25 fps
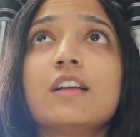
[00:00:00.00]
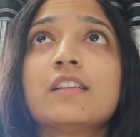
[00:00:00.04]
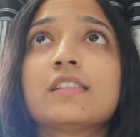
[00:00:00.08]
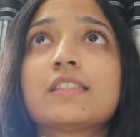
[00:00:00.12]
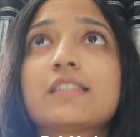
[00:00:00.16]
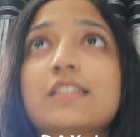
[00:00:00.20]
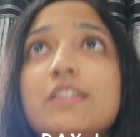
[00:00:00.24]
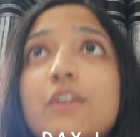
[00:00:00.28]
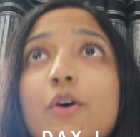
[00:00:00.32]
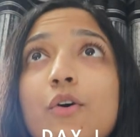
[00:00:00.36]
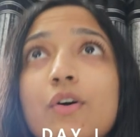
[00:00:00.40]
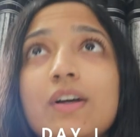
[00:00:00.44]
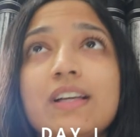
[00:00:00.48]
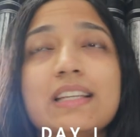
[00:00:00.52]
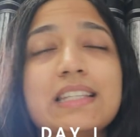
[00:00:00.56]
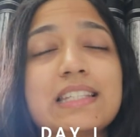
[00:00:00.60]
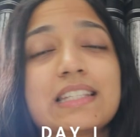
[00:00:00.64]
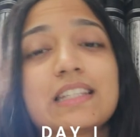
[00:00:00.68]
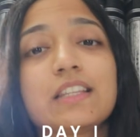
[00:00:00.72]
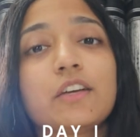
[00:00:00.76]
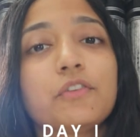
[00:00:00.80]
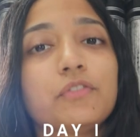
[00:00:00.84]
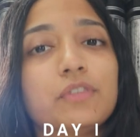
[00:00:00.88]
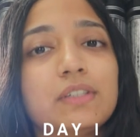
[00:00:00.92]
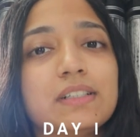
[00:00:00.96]
So
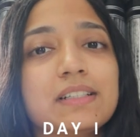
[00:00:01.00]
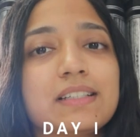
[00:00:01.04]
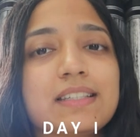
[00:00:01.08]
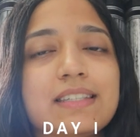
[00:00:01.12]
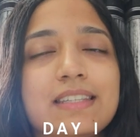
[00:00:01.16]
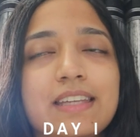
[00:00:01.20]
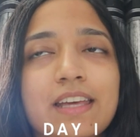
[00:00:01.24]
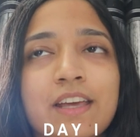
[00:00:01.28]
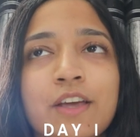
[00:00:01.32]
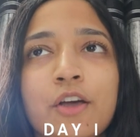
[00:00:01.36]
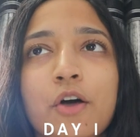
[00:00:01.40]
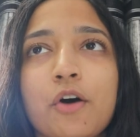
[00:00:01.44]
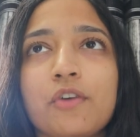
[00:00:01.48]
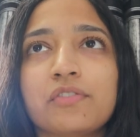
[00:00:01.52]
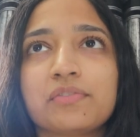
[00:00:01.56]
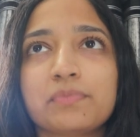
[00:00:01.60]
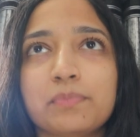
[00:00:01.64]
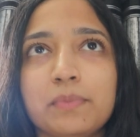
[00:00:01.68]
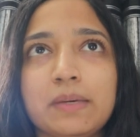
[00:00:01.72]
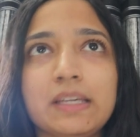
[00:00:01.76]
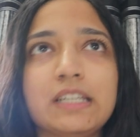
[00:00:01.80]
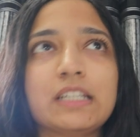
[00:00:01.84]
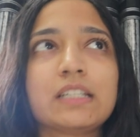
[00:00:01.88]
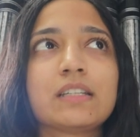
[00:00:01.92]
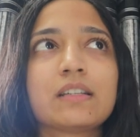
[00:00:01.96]
it's the first day
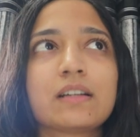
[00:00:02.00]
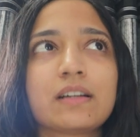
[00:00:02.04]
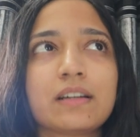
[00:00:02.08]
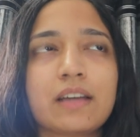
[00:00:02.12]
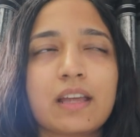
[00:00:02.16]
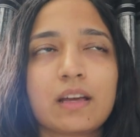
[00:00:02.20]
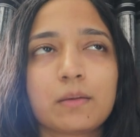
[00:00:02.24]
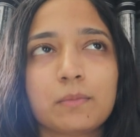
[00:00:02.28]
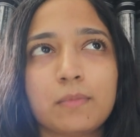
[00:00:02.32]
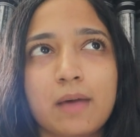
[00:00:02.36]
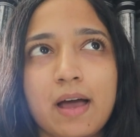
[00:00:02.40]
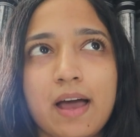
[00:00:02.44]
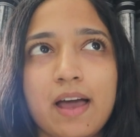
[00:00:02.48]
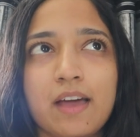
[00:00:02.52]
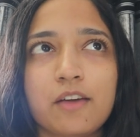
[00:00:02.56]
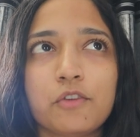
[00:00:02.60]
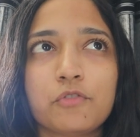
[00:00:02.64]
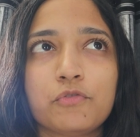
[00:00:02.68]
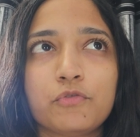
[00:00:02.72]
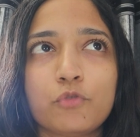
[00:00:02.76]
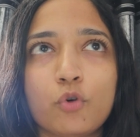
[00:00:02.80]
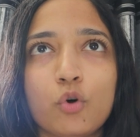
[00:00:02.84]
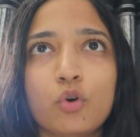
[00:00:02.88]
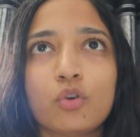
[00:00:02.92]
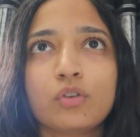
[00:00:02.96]
of me turning my
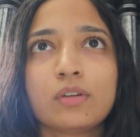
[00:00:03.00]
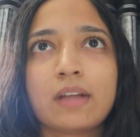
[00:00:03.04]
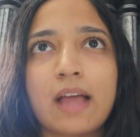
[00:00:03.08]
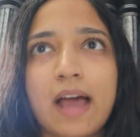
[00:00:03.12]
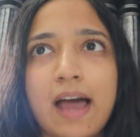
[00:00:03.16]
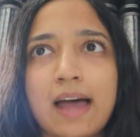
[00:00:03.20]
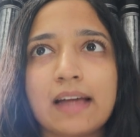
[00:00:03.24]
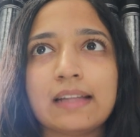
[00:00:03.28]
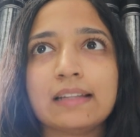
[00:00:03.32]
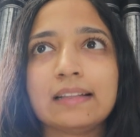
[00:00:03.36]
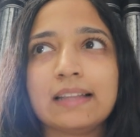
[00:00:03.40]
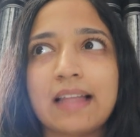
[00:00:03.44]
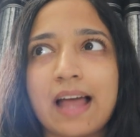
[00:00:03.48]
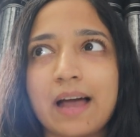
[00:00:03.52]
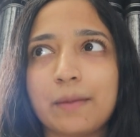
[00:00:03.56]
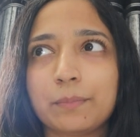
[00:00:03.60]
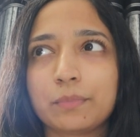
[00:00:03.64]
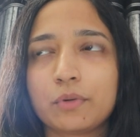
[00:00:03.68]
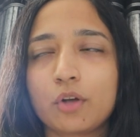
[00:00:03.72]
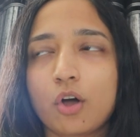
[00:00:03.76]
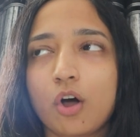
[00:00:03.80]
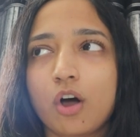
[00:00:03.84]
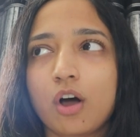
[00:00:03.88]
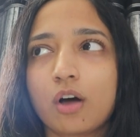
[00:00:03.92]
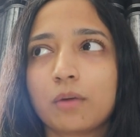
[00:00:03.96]
phone and
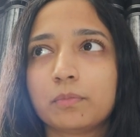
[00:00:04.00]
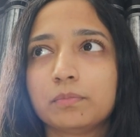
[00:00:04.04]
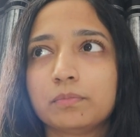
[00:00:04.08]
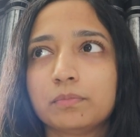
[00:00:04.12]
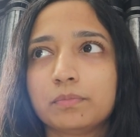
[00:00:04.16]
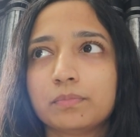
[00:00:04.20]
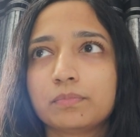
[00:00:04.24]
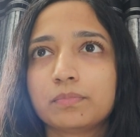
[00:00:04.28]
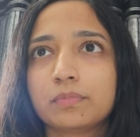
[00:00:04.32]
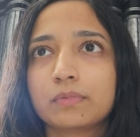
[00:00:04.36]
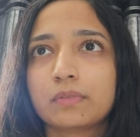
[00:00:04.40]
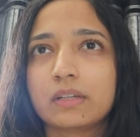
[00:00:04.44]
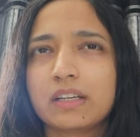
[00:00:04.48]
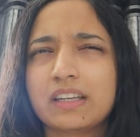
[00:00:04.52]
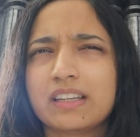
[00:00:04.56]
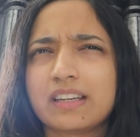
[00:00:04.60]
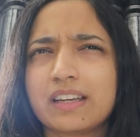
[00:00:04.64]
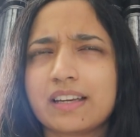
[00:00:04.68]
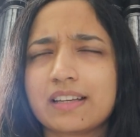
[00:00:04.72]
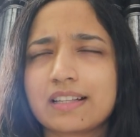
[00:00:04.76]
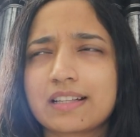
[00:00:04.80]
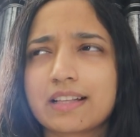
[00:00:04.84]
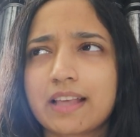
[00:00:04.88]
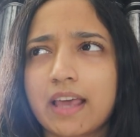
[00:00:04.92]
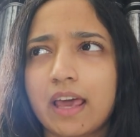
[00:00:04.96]
laptop
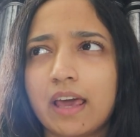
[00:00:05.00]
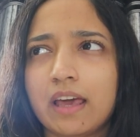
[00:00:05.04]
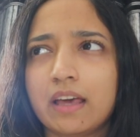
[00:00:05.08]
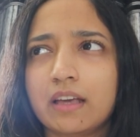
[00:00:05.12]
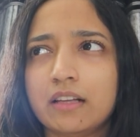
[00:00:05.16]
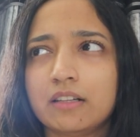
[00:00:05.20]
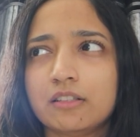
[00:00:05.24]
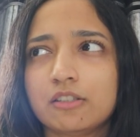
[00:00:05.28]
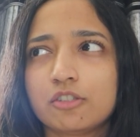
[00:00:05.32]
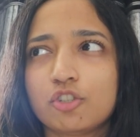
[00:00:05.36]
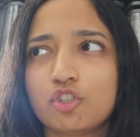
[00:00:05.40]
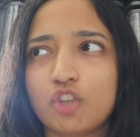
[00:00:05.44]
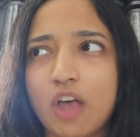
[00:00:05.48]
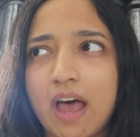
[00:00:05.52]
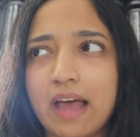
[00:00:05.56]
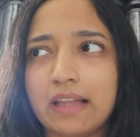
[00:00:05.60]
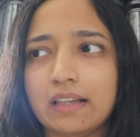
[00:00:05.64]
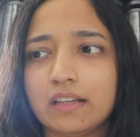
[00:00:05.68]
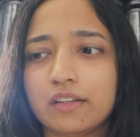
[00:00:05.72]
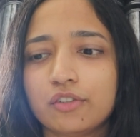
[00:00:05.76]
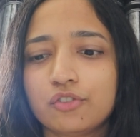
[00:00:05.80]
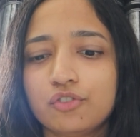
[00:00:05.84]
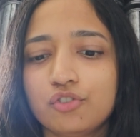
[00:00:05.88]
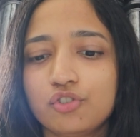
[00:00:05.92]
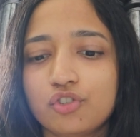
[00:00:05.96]
grayscale
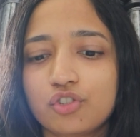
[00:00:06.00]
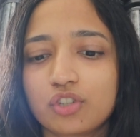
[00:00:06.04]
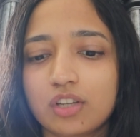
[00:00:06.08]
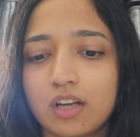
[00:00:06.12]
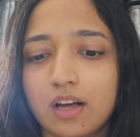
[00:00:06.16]
challenge.